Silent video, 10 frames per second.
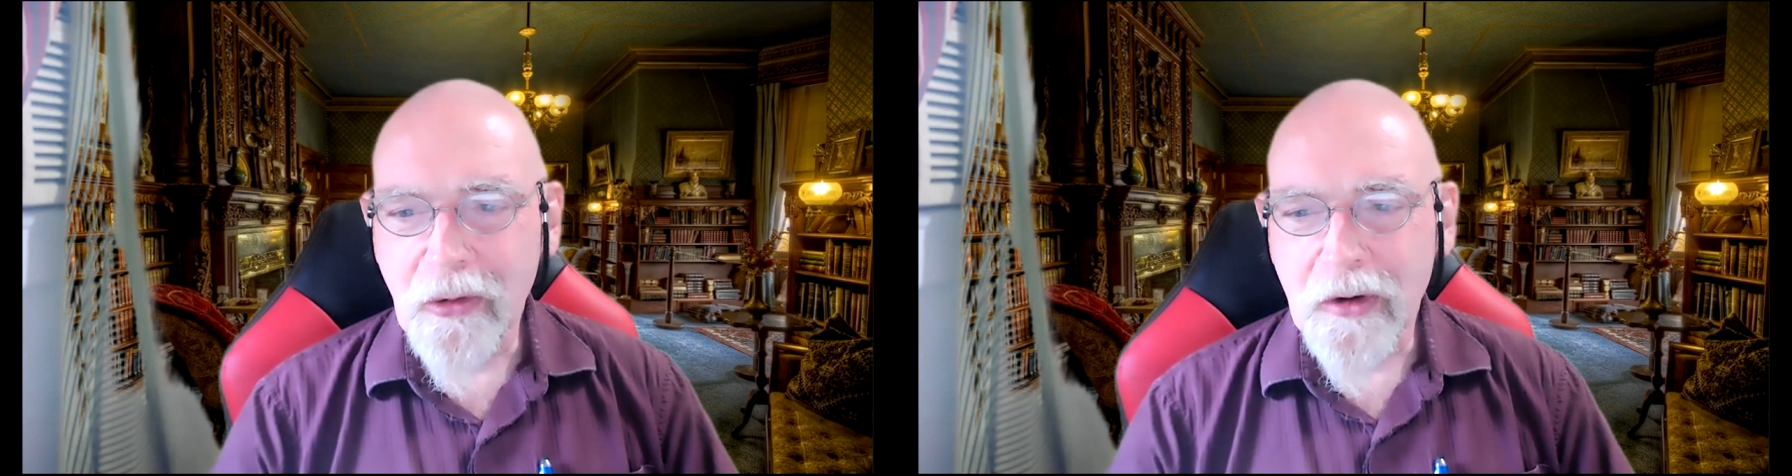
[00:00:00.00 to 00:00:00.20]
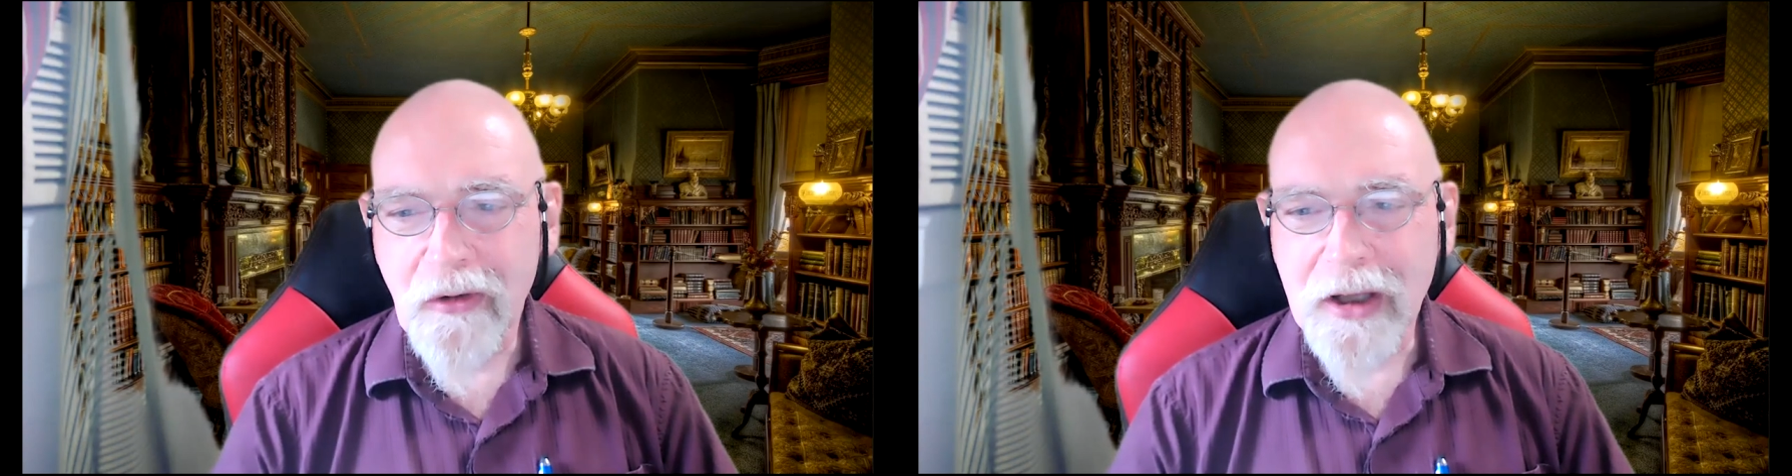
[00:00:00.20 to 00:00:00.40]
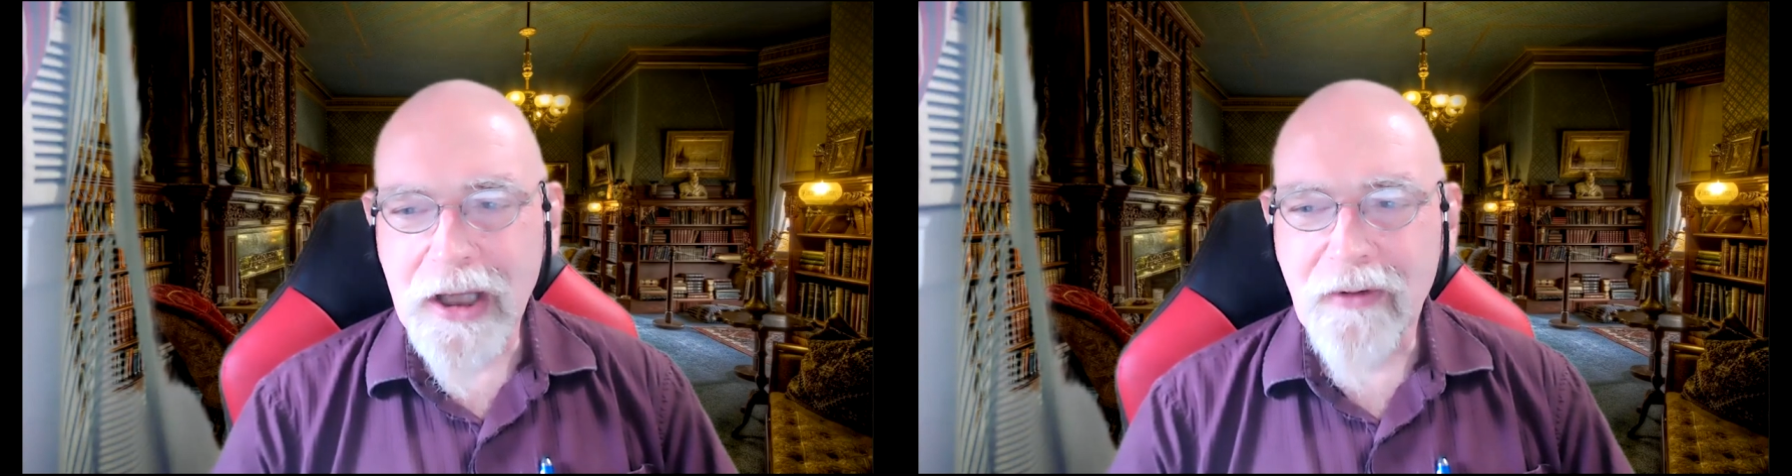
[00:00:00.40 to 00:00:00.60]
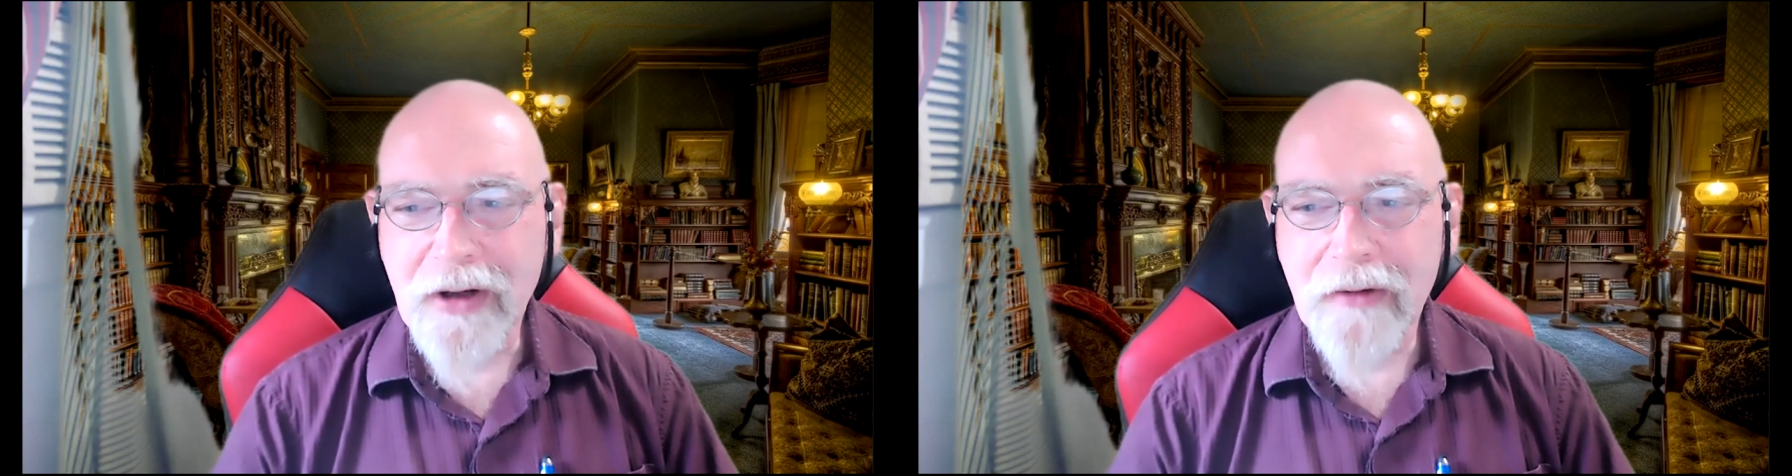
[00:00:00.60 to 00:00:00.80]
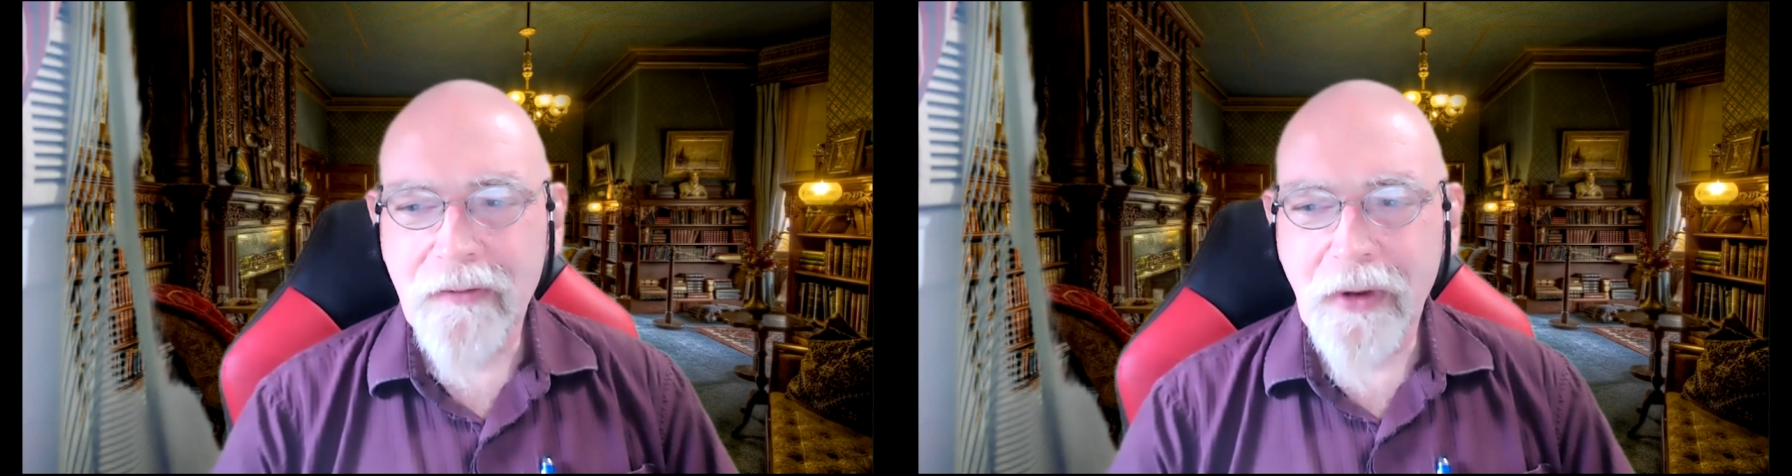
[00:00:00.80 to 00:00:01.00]
duties can
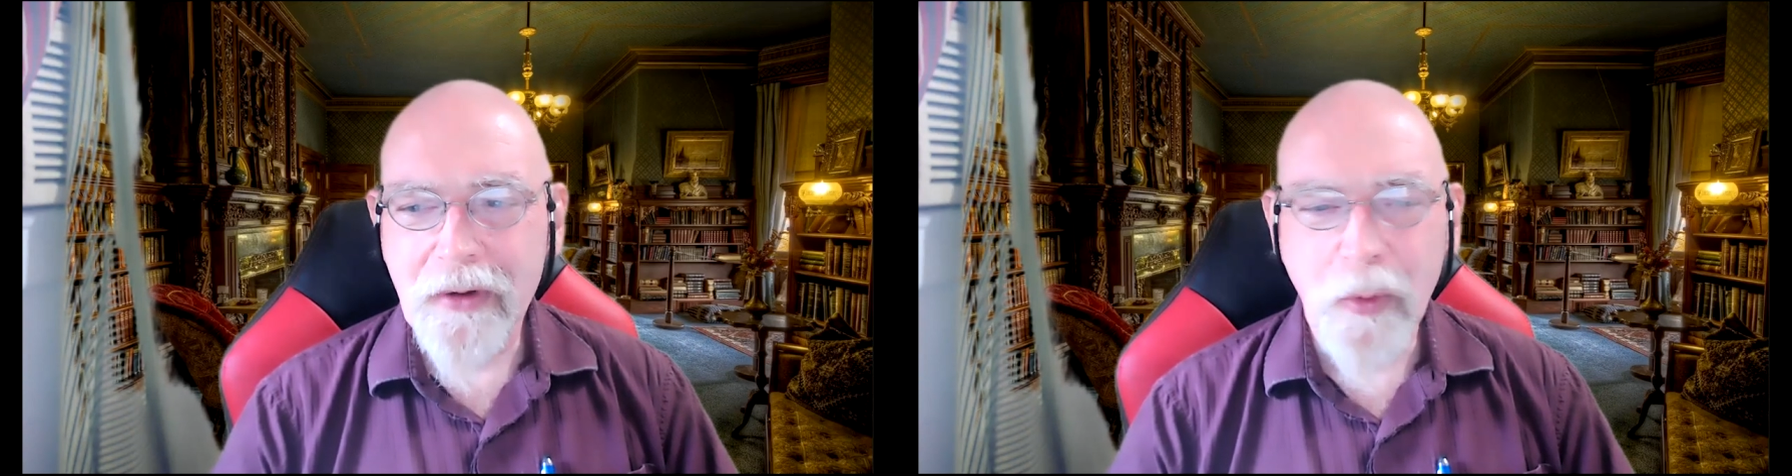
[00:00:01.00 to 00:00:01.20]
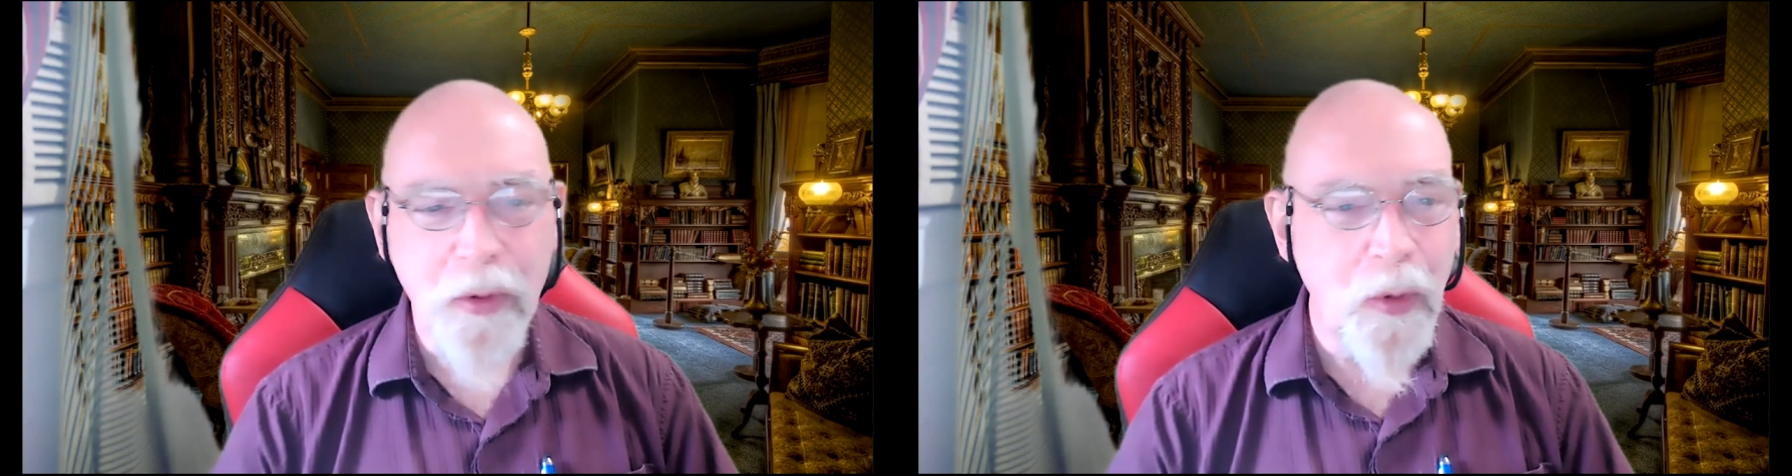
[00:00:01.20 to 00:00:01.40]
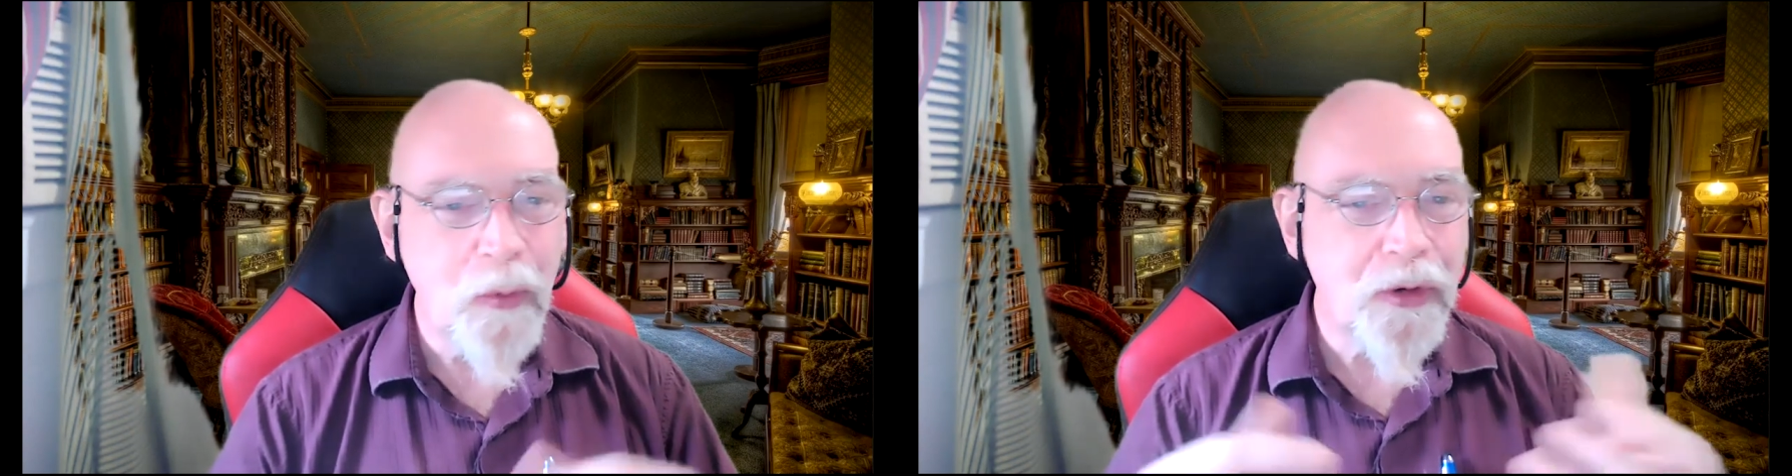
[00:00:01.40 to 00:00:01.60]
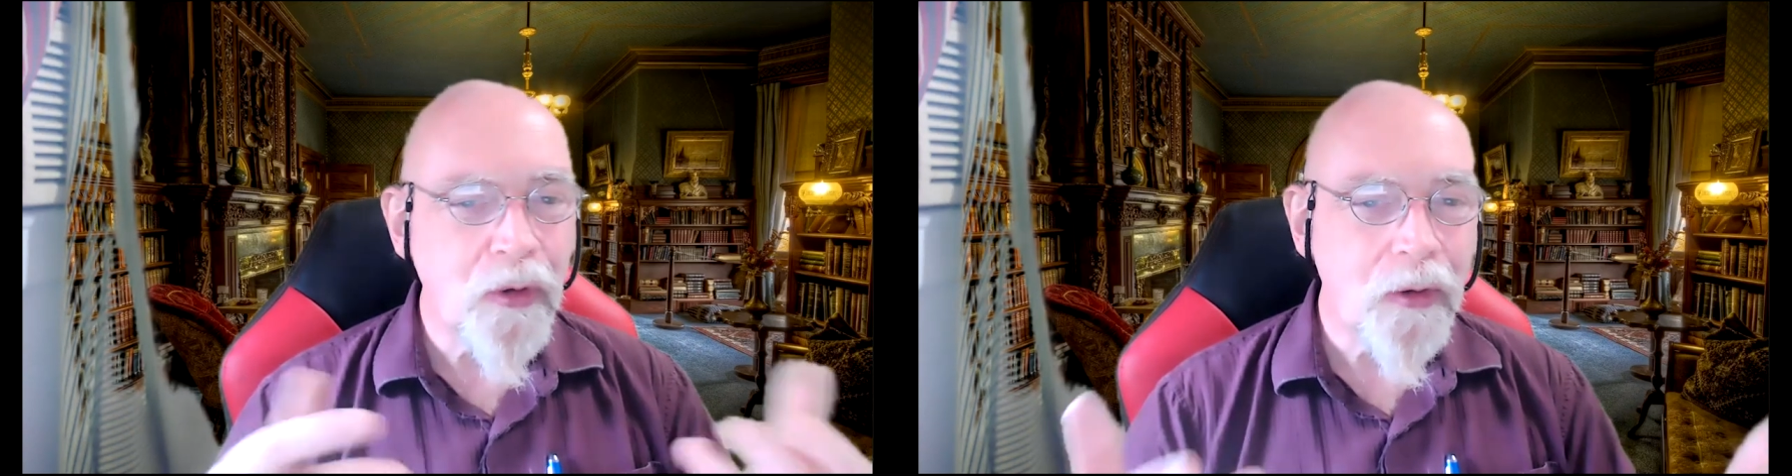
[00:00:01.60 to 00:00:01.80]
even conflict with what would